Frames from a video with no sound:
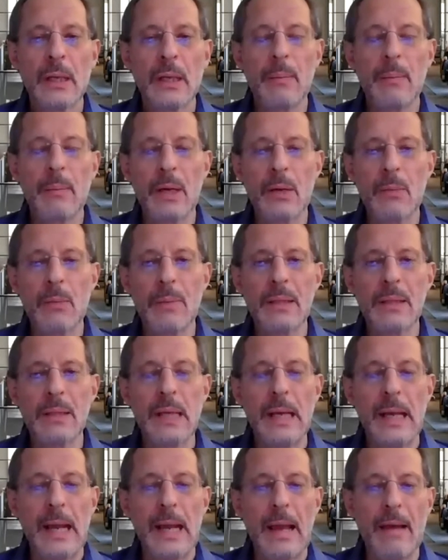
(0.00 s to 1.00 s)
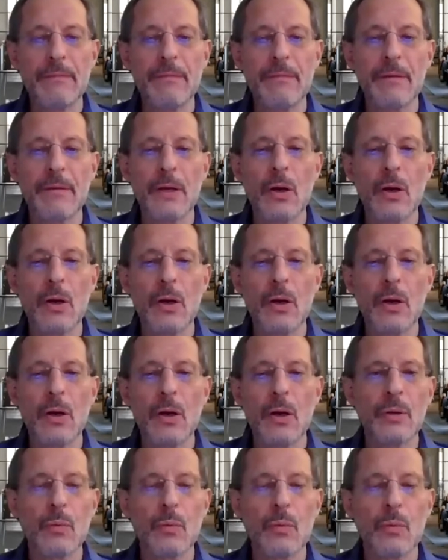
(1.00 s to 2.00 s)
About a month and a half ago, there
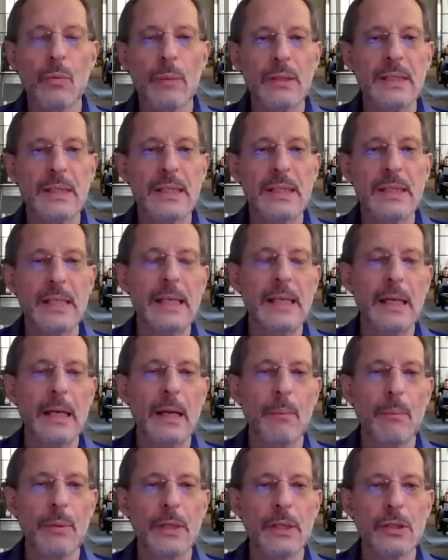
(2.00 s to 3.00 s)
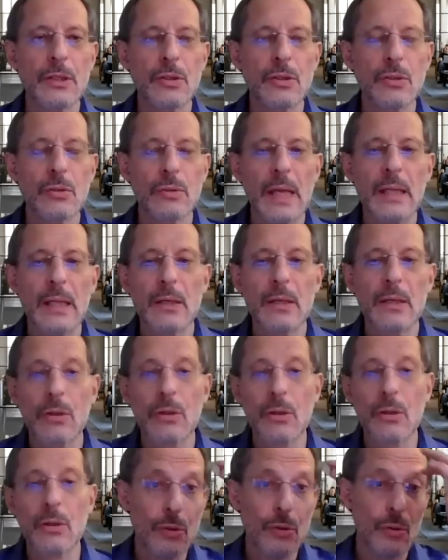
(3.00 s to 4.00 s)
were about 60 companies. Today, they're
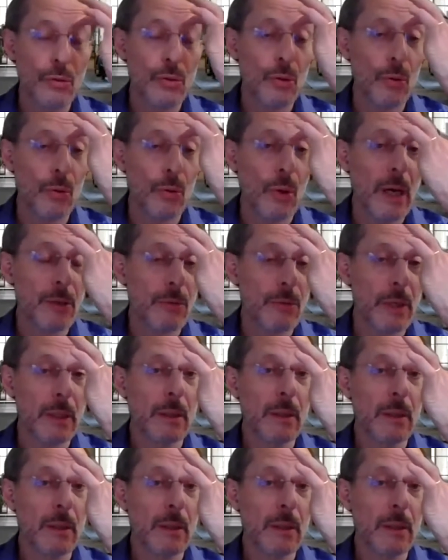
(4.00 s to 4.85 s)
close to 200.